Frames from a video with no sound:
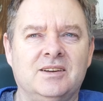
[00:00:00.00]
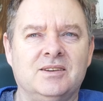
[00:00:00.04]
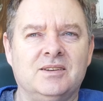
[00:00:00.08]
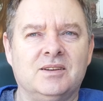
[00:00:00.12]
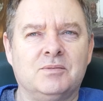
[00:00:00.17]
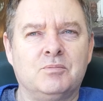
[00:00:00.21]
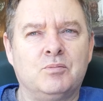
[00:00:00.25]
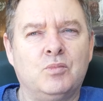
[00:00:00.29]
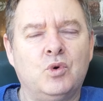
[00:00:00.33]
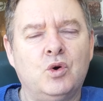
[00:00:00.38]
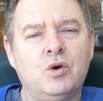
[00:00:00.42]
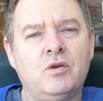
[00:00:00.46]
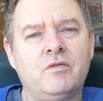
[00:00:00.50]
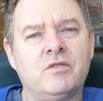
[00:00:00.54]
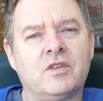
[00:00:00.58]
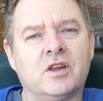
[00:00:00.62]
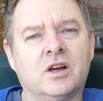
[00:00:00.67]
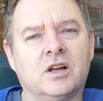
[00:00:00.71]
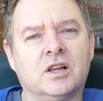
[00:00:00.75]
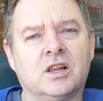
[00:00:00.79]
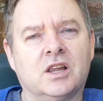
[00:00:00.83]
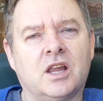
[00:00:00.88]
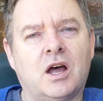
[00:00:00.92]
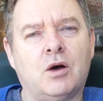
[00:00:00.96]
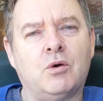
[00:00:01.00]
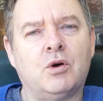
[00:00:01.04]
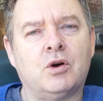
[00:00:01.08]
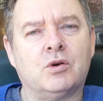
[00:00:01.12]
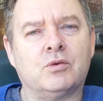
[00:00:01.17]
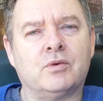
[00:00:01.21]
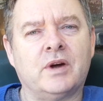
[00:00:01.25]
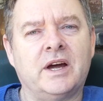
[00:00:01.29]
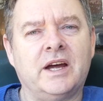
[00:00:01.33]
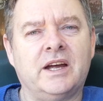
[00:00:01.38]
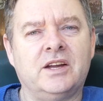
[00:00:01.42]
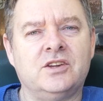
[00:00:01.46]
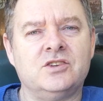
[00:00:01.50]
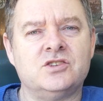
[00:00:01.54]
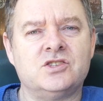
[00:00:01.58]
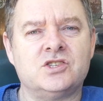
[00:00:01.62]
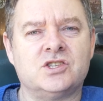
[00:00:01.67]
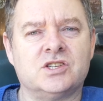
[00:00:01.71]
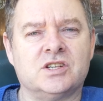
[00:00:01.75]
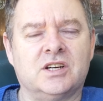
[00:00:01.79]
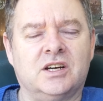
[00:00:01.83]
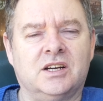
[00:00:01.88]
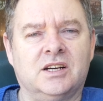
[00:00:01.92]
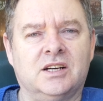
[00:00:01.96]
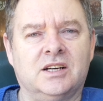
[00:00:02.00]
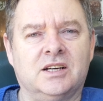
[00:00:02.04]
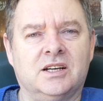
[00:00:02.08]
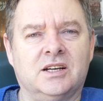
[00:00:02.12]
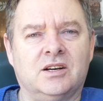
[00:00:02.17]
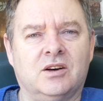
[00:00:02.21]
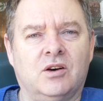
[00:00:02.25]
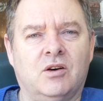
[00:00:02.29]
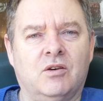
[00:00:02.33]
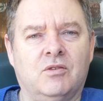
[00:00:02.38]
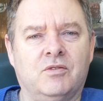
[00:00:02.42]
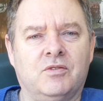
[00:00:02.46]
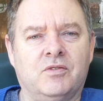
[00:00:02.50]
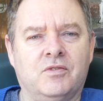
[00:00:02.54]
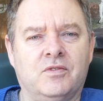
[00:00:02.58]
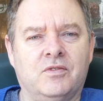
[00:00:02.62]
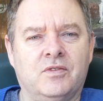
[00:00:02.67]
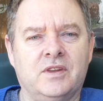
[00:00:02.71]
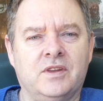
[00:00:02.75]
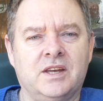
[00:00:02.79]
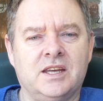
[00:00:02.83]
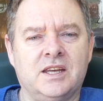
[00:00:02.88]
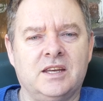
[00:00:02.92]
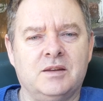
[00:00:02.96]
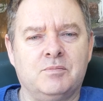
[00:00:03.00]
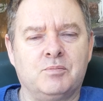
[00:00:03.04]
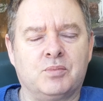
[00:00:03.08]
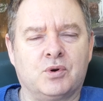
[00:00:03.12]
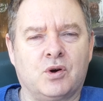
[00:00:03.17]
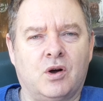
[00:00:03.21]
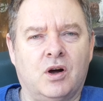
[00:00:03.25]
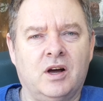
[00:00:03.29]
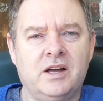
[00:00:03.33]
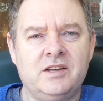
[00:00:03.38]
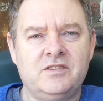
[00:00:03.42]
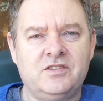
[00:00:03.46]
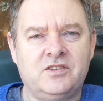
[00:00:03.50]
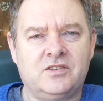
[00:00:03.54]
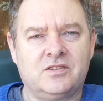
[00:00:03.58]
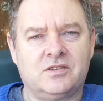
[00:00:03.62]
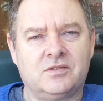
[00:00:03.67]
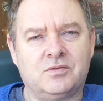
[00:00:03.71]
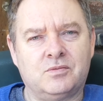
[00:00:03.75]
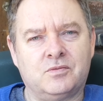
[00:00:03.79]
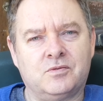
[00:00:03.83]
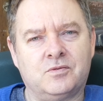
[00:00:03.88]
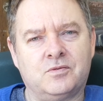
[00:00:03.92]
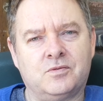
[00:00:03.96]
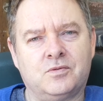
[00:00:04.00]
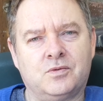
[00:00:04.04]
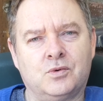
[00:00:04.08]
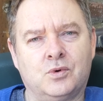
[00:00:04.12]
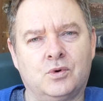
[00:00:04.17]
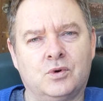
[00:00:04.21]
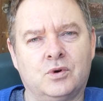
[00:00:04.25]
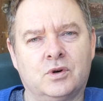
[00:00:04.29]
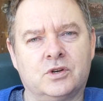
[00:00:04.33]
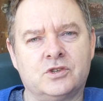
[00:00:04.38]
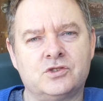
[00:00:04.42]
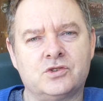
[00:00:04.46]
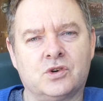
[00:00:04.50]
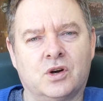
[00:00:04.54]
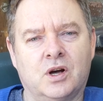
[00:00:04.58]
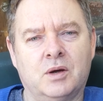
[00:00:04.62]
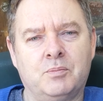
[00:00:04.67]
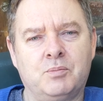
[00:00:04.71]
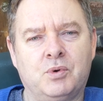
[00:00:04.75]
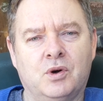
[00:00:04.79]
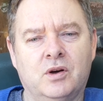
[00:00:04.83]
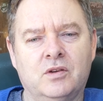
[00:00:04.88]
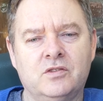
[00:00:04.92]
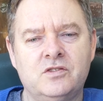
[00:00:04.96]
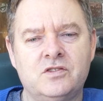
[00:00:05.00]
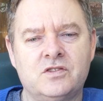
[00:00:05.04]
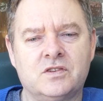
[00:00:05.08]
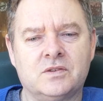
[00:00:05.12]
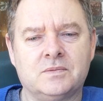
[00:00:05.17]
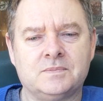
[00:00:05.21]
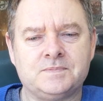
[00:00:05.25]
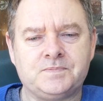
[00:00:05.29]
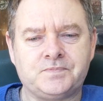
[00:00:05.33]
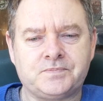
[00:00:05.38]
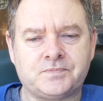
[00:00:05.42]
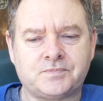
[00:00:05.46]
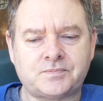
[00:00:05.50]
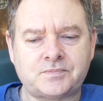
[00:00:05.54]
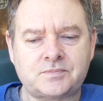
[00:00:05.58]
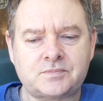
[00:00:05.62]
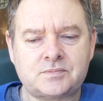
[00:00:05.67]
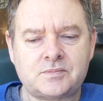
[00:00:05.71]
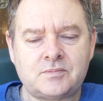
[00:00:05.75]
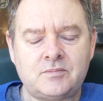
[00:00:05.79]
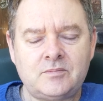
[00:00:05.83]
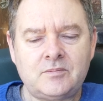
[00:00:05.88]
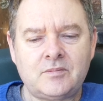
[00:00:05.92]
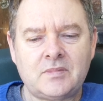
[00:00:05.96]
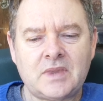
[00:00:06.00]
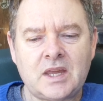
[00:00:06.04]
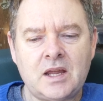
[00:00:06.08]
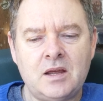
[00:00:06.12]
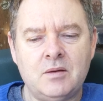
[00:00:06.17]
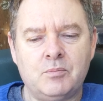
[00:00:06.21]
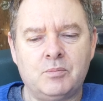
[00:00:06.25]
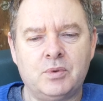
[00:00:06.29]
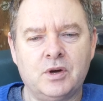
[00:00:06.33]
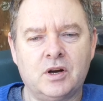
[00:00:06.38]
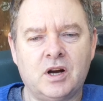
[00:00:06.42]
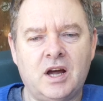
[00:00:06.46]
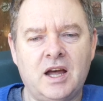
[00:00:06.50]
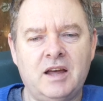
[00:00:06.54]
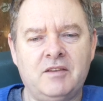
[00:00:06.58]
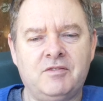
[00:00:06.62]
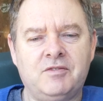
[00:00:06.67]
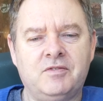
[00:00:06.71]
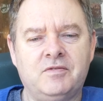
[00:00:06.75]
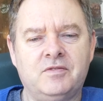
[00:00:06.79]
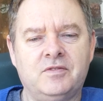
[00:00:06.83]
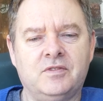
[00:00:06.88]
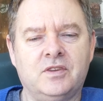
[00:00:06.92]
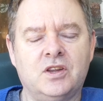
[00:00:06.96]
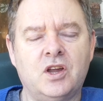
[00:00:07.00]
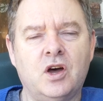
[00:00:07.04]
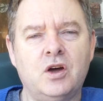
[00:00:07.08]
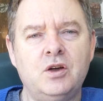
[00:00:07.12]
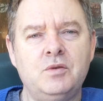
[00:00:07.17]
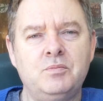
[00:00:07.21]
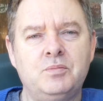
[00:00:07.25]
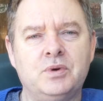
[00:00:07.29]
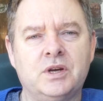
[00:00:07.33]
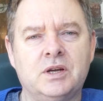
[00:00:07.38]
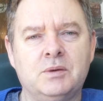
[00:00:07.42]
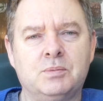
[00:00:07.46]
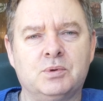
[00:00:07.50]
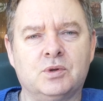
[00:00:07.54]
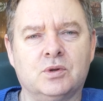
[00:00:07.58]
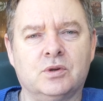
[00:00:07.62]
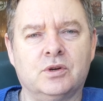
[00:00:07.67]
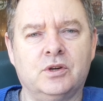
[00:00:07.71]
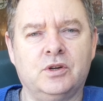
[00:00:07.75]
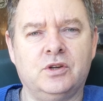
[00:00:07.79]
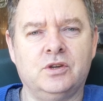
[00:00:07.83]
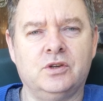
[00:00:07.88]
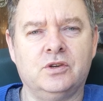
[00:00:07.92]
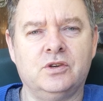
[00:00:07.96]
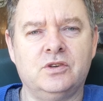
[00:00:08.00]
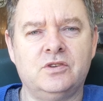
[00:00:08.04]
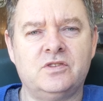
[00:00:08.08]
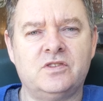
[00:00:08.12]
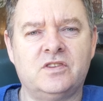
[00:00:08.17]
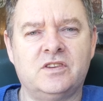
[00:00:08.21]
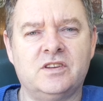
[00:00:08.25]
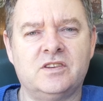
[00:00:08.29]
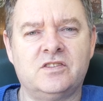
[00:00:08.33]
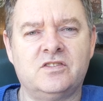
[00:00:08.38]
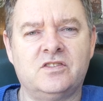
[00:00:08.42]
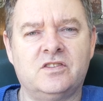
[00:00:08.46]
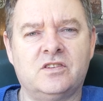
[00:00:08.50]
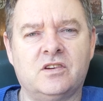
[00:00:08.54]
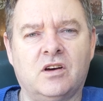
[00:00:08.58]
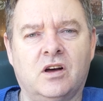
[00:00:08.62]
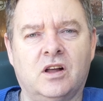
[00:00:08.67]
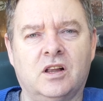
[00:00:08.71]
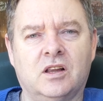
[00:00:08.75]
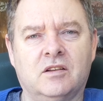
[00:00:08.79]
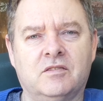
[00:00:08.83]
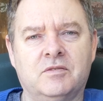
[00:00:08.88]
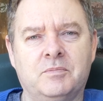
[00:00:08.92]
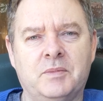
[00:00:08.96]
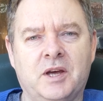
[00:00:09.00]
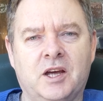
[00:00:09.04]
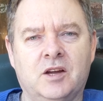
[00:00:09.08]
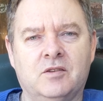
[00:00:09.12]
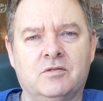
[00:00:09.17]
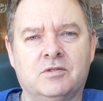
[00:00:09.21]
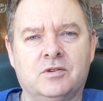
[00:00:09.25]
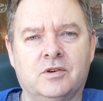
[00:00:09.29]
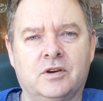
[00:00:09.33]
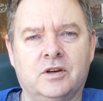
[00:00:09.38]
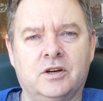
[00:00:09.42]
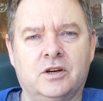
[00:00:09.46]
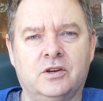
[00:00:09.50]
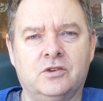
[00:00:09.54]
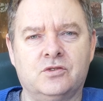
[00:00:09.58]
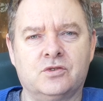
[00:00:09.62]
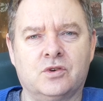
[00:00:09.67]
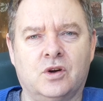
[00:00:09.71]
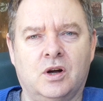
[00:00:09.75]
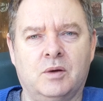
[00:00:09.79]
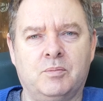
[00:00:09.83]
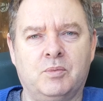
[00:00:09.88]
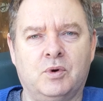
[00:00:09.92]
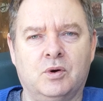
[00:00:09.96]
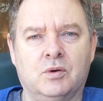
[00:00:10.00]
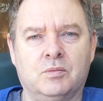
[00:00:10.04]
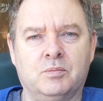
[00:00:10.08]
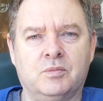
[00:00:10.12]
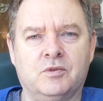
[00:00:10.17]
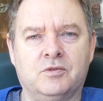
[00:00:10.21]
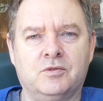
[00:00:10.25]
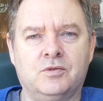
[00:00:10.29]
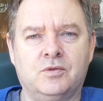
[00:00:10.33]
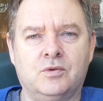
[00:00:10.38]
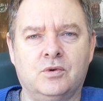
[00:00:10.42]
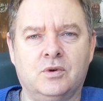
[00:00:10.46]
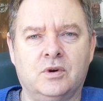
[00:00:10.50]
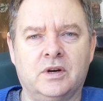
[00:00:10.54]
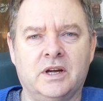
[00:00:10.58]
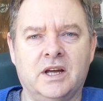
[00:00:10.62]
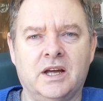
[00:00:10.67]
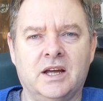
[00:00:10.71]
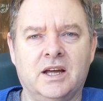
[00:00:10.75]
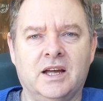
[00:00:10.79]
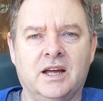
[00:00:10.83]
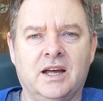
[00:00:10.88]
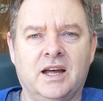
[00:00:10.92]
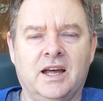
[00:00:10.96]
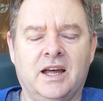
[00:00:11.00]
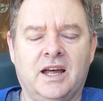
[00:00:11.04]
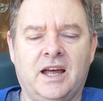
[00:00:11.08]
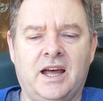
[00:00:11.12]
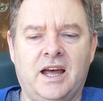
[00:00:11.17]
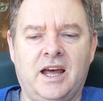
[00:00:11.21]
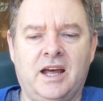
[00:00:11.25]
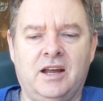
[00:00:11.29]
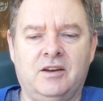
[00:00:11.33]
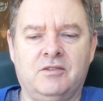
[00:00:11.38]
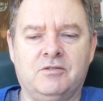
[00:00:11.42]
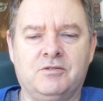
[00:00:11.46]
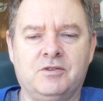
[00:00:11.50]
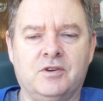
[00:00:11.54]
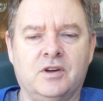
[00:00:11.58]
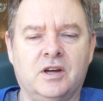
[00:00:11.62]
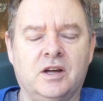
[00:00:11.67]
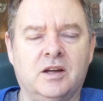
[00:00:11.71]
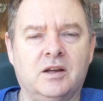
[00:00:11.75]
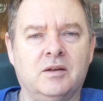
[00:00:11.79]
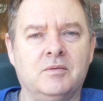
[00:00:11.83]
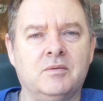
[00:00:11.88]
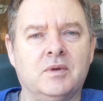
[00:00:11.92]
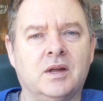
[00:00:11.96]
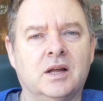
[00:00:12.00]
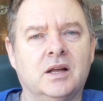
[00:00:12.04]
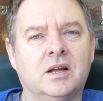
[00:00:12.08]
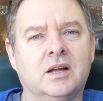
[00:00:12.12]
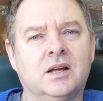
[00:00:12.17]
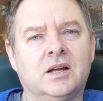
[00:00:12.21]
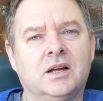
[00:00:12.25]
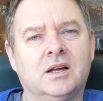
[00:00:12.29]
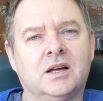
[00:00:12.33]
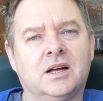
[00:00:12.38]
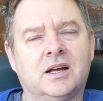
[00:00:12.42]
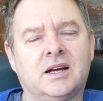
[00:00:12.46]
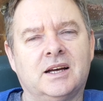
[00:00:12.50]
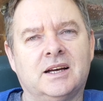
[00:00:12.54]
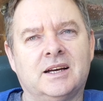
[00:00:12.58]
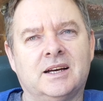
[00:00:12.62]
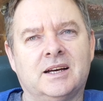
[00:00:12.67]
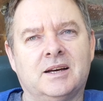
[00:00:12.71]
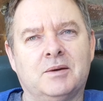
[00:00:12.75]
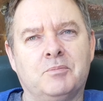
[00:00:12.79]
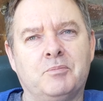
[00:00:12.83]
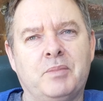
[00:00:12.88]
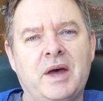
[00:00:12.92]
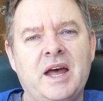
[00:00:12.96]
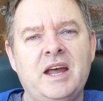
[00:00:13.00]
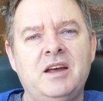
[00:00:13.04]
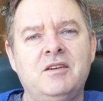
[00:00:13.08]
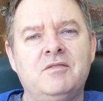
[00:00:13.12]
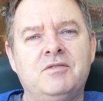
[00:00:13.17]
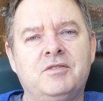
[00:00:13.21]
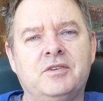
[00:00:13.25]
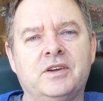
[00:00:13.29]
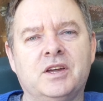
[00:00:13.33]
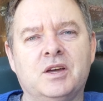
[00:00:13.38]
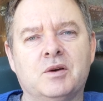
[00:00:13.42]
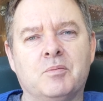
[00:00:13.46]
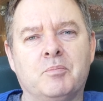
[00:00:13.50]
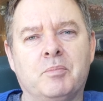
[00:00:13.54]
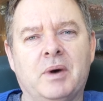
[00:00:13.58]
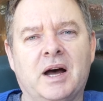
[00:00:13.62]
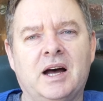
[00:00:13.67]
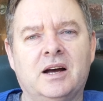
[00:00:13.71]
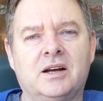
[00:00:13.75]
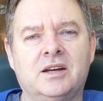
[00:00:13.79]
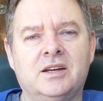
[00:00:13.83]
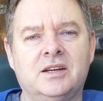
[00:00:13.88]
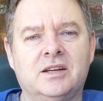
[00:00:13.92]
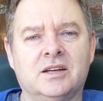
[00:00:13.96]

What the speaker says: more of the lower range of the price for tripods, but I've known people who use this style of Manfrotto tripod before, and for bang for your buck,